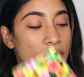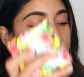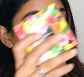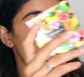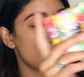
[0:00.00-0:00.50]

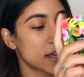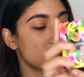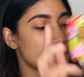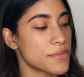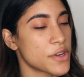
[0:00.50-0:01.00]

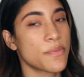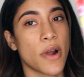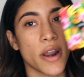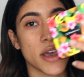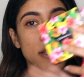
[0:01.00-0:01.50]
Featuring some new
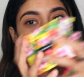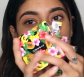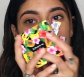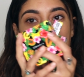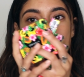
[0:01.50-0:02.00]
products
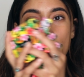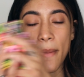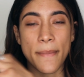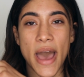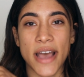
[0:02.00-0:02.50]

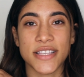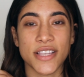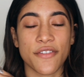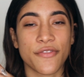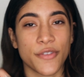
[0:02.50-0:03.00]
from
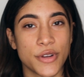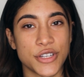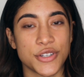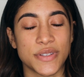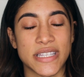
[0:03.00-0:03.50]
Mac's
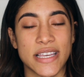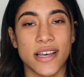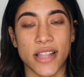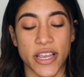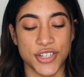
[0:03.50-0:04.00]
Fruity Juicy
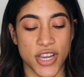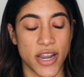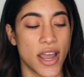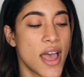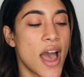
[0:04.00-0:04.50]

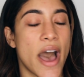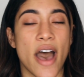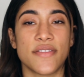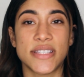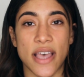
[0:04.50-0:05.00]
collection. I
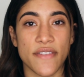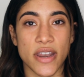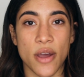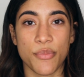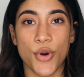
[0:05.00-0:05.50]
have
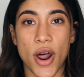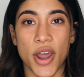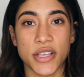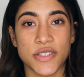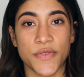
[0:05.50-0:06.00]
7
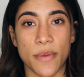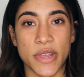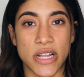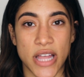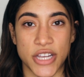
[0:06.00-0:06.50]
products from
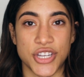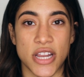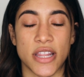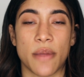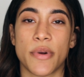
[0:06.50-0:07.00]
the
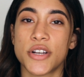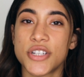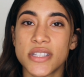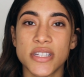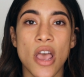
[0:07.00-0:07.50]
collection that I
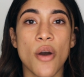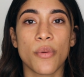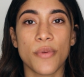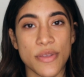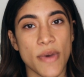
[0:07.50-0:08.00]
purchased
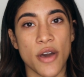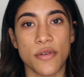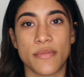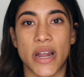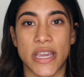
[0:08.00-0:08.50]
with my
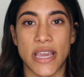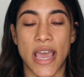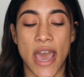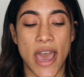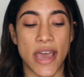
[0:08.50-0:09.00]
own money,
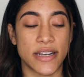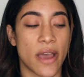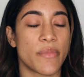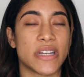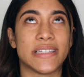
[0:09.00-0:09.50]
and
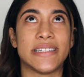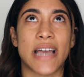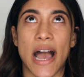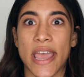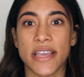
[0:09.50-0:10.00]
I've been
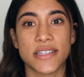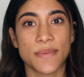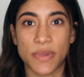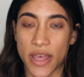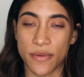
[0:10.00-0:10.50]
dying
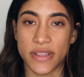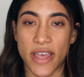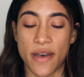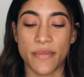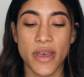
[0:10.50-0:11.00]
to play with
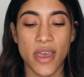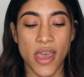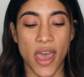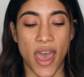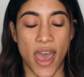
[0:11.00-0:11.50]
them
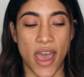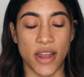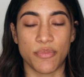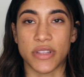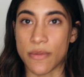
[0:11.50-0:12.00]

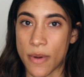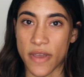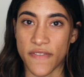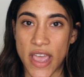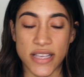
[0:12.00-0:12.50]
and put them on
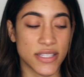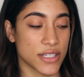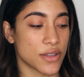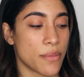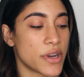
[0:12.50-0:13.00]
my
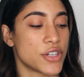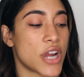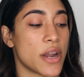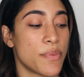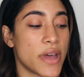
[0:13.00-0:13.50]
face. So I'm gonna
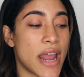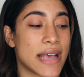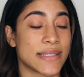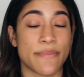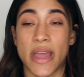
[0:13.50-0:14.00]
try to put
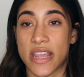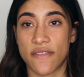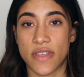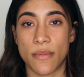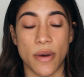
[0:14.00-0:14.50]
as many
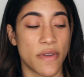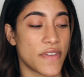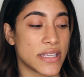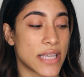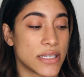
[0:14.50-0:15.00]
of them on my
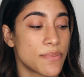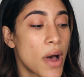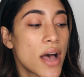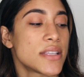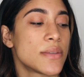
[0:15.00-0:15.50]
face as
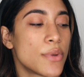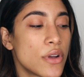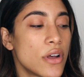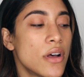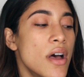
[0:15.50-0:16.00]

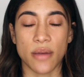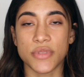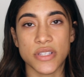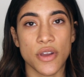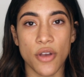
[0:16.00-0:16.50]
possible.
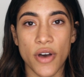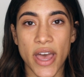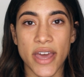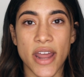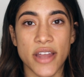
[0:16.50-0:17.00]
I'm just gonna go
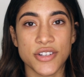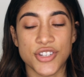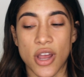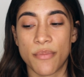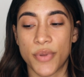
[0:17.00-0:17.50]
ahead
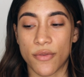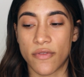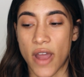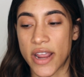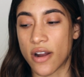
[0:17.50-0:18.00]
and
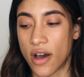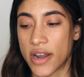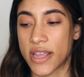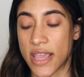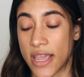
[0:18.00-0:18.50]
jump right
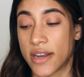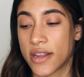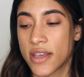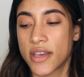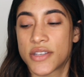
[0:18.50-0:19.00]
on
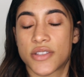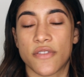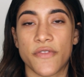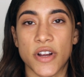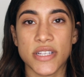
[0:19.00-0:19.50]
in.
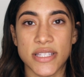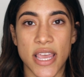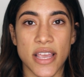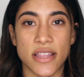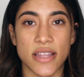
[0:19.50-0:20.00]
So the first
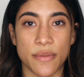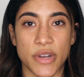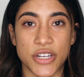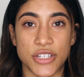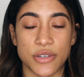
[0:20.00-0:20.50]
thing that I'm
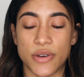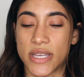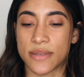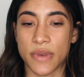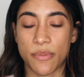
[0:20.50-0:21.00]
gonna do
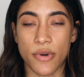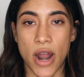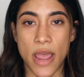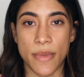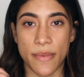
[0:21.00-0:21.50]
is I'm gonna
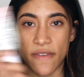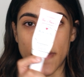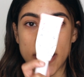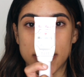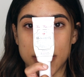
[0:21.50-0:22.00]
prime my
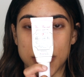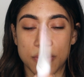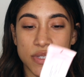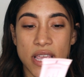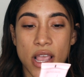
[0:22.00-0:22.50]
face
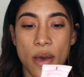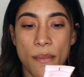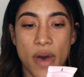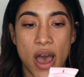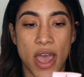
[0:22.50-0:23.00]
using
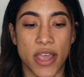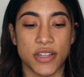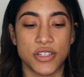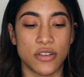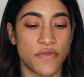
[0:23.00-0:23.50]

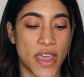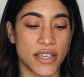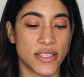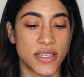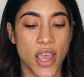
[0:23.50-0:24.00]
my Too
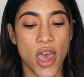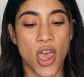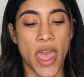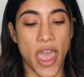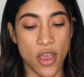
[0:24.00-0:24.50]
Faced
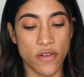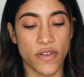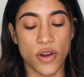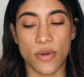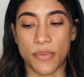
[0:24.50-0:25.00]

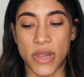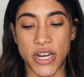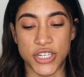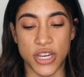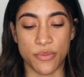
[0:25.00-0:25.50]
Hangover
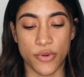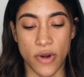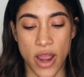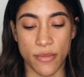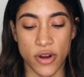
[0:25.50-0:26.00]
Replenishing
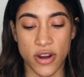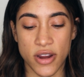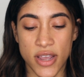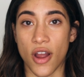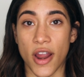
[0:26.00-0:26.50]

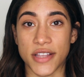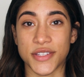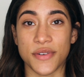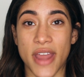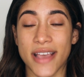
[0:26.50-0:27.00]
Primer. All right,
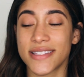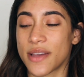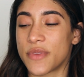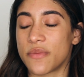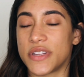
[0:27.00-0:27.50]
so
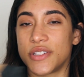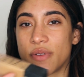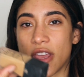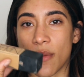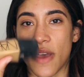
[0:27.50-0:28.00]
next I'm gonna be
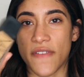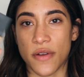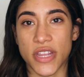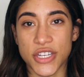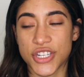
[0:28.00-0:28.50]
doing my
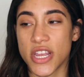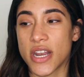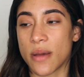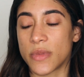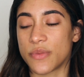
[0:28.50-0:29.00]
foundation.
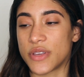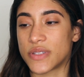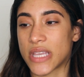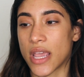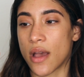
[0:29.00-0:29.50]
I'm gonna be
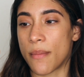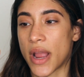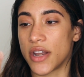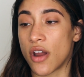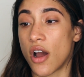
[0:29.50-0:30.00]
using
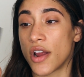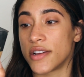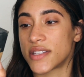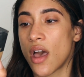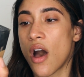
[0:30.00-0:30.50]
my
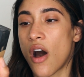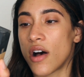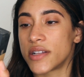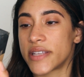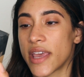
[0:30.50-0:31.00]
NARS
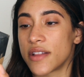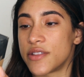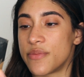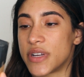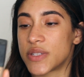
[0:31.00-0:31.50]
All
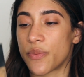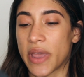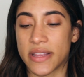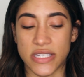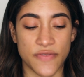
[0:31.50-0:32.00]
Day Luminous
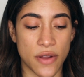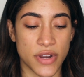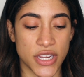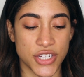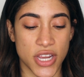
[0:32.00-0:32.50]
Weightless
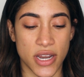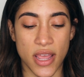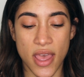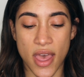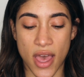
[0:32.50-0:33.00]
Foundation,
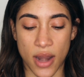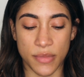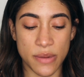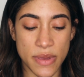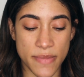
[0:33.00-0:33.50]
and
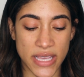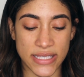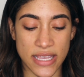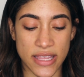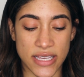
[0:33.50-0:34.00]
I'm gonna be
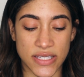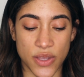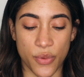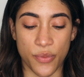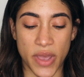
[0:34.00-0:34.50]
mixing
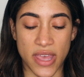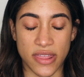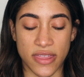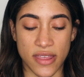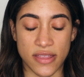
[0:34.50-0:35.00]
this
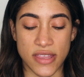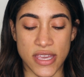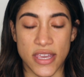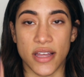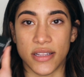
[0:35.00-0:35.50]
with
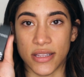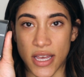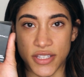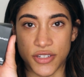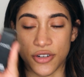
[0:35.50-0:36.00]
the
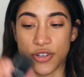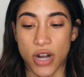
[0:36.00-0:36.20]
Luster